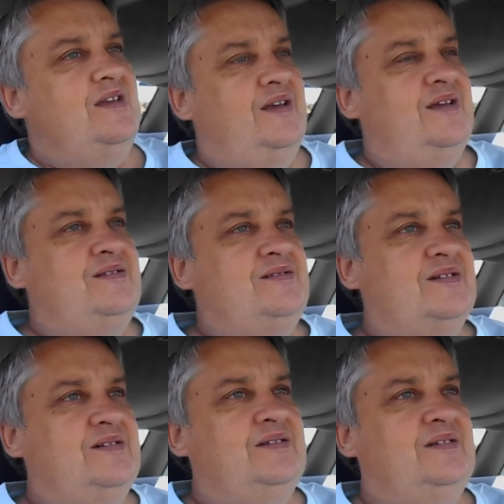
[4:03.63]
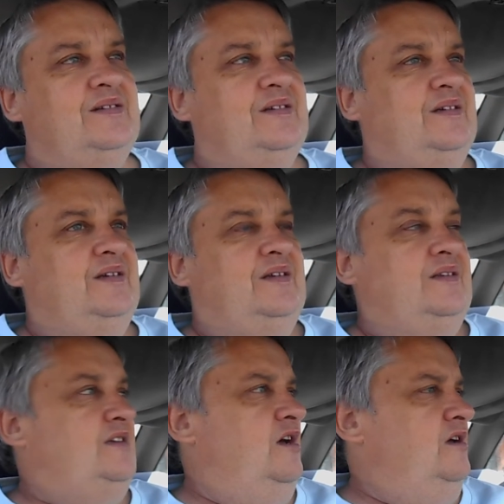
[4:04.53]
And
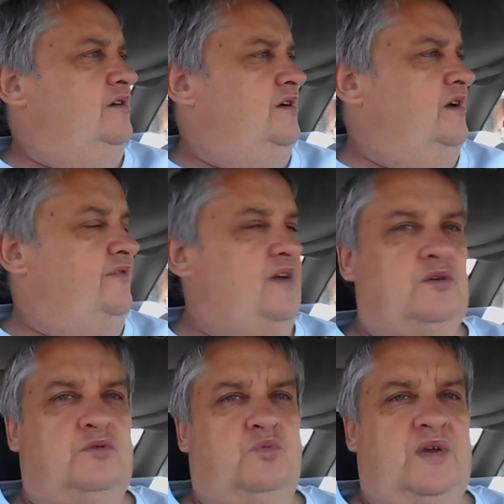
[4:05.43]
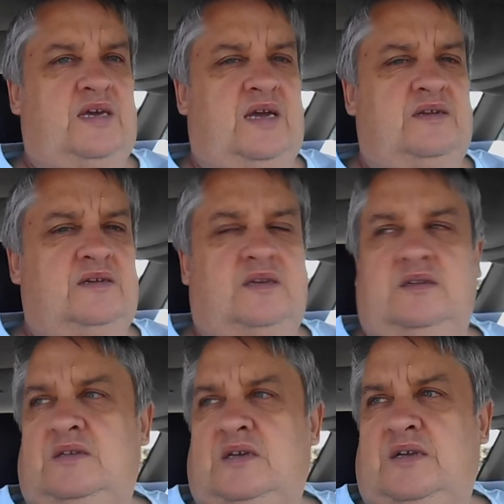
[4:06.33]
so I've had a good weekend.
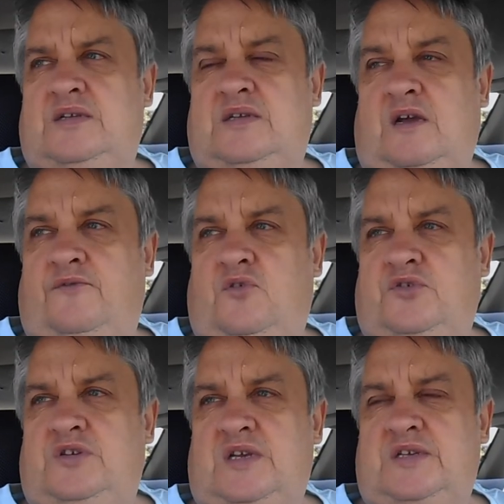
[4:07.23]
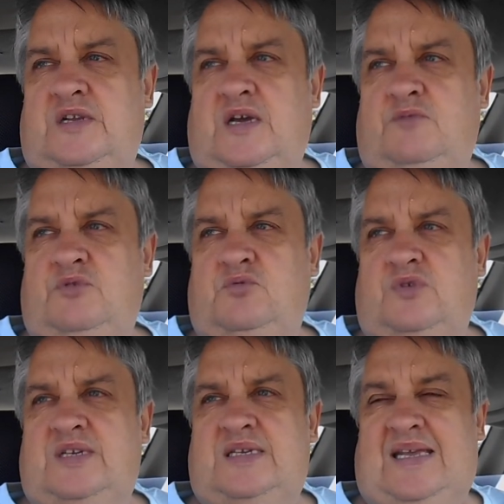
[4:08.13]
And of course yesterday, which
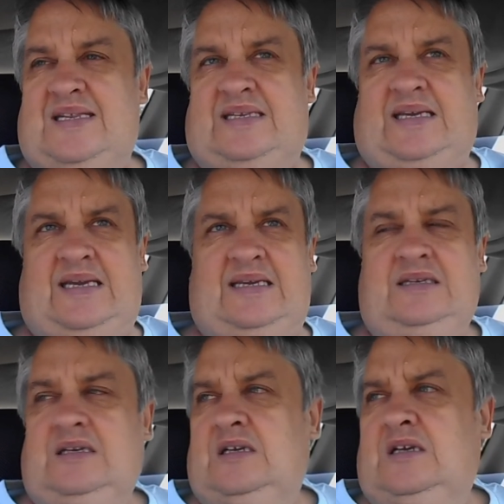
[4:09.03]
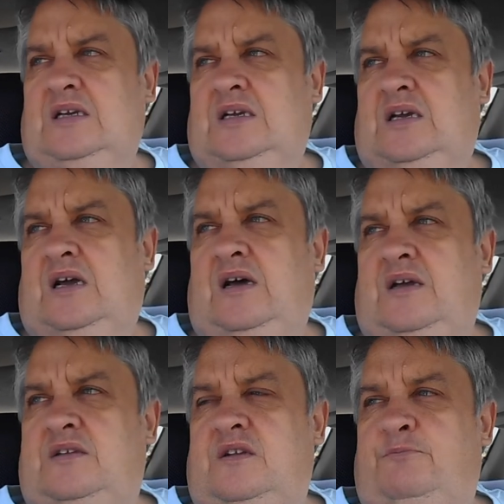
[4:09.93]
was Sunday,
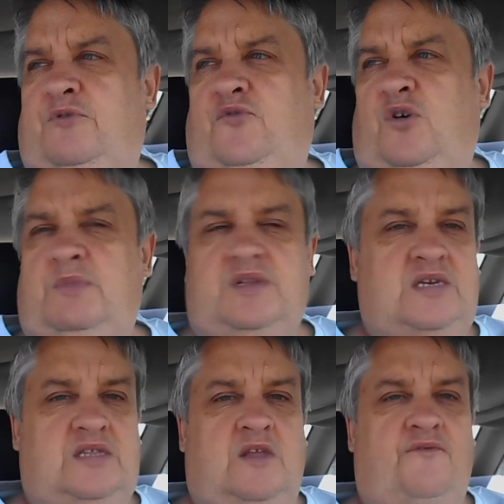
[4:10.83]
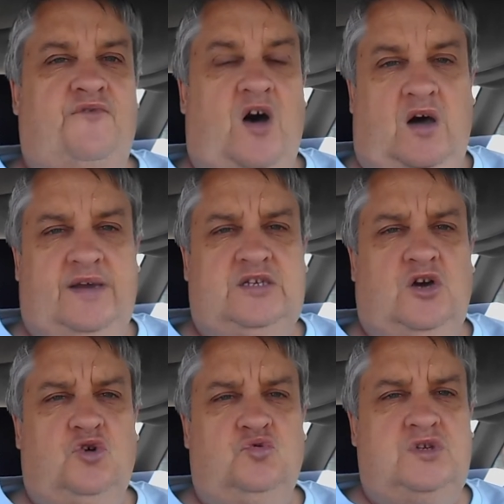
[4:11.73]
I did a performance at the Vine
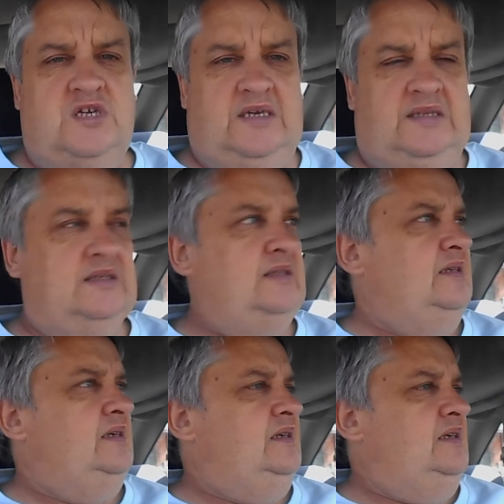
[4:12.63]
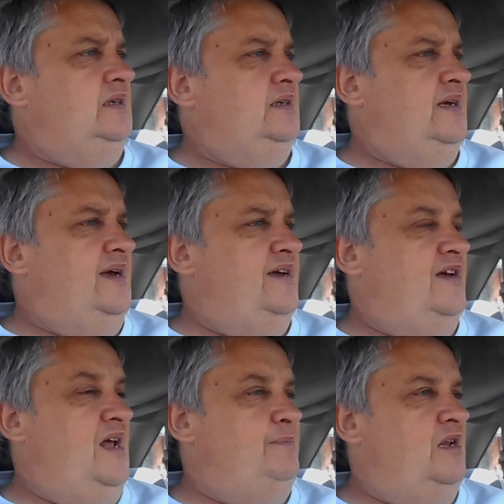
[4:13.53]
Hotel. Yeah, I
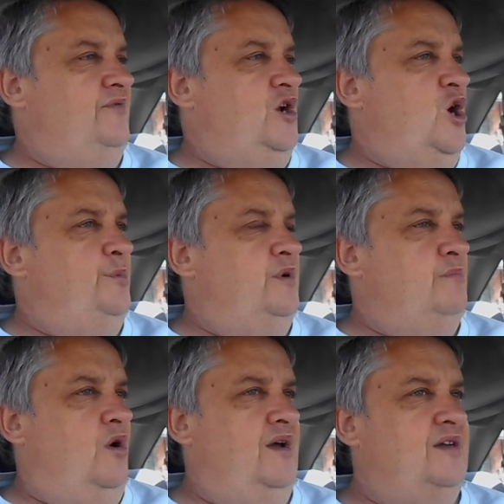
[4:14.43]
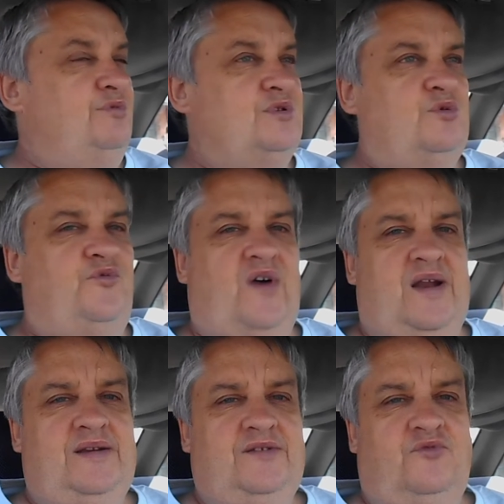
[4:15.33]
had a bit of an open mic. It was a good
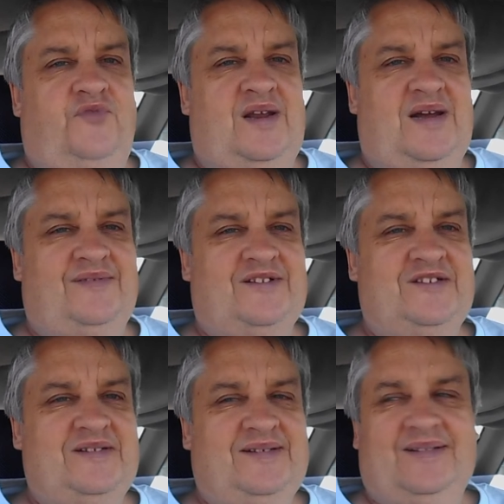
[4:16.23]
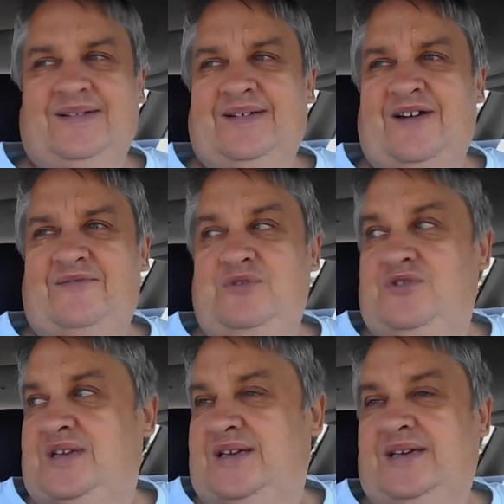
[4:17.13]
fun afternoon of
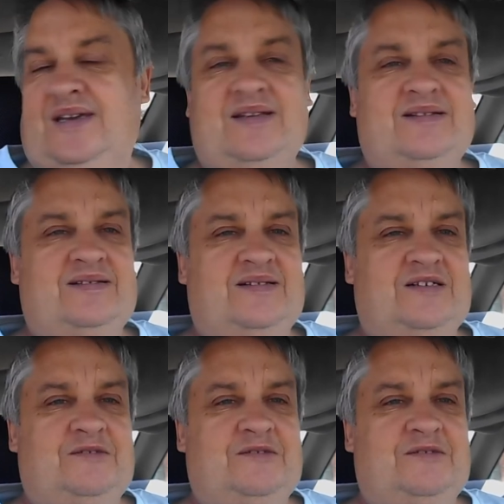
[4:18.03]
music. And